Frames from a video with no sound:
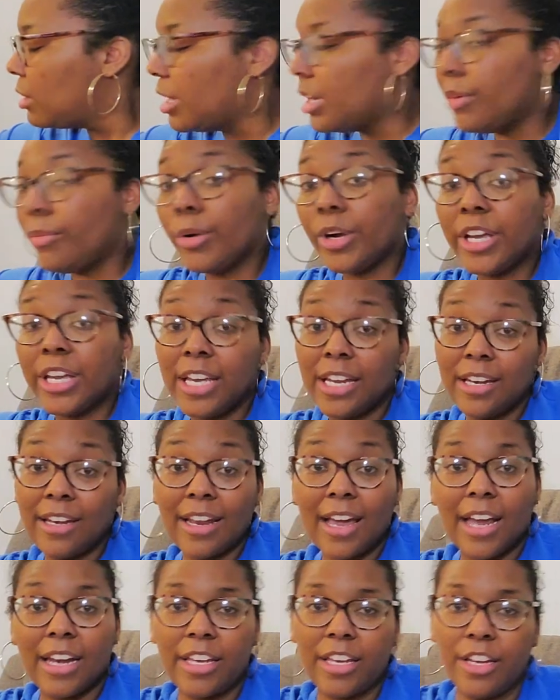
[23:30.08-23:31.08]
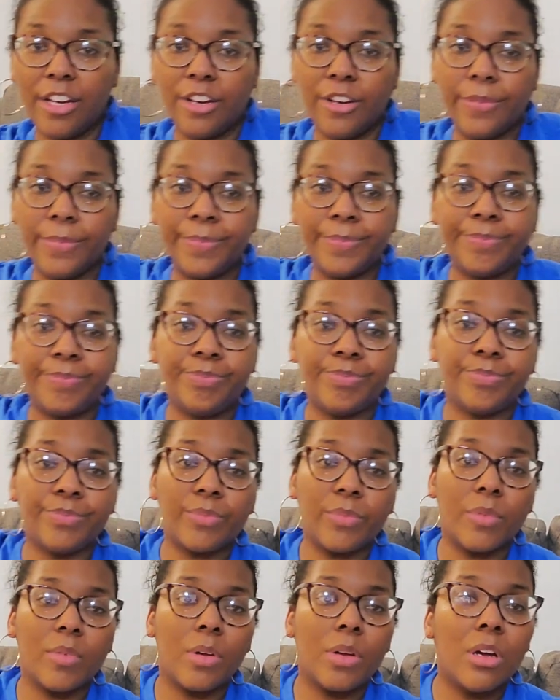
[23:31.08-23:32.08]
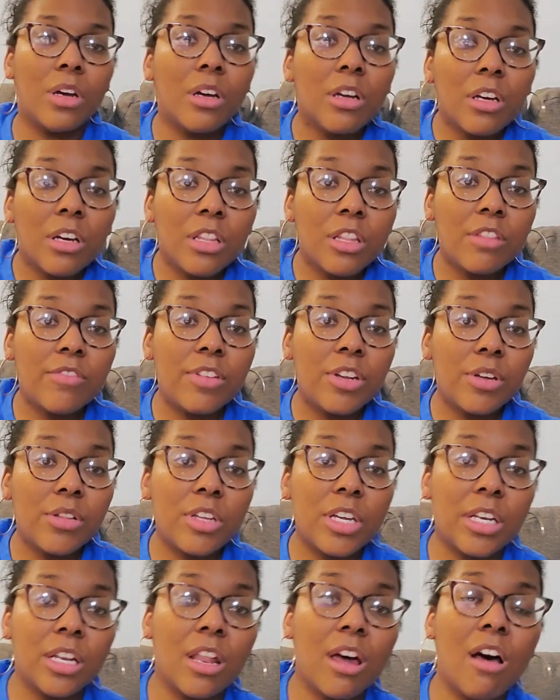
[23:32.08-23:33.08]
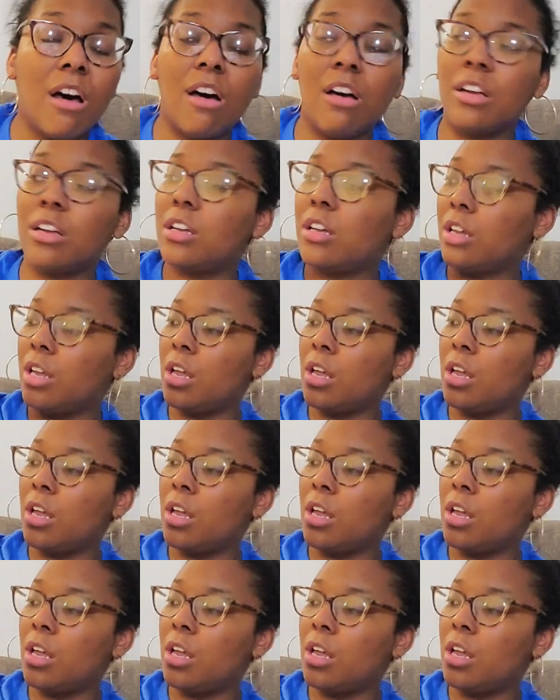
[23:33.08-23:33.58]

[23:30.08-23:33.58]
and we're getting out of here, this video's getting long,